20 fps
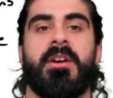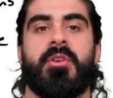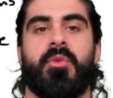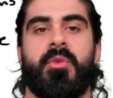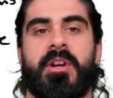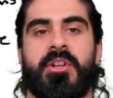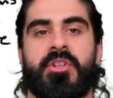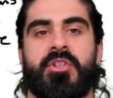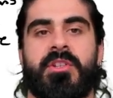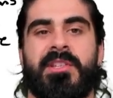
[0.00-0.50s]

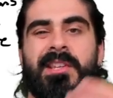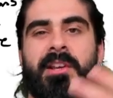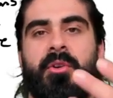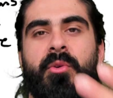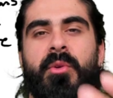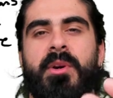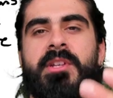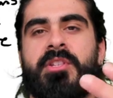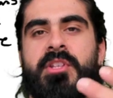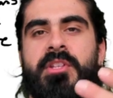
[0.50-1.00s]
questions, they
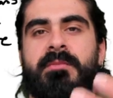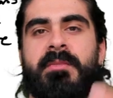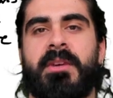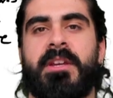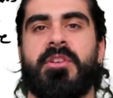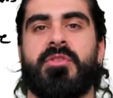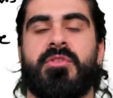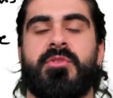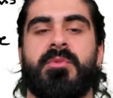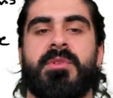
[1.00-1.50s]
always just
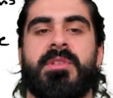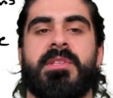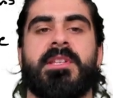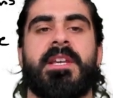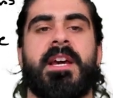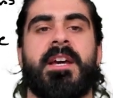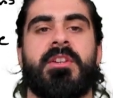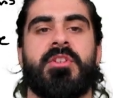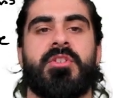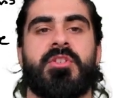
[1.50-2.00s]
make you do a
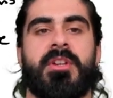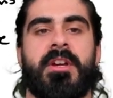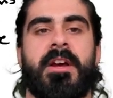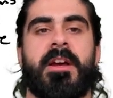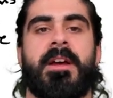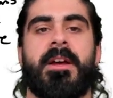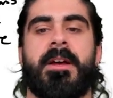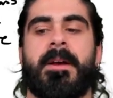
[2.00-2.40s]
sketch.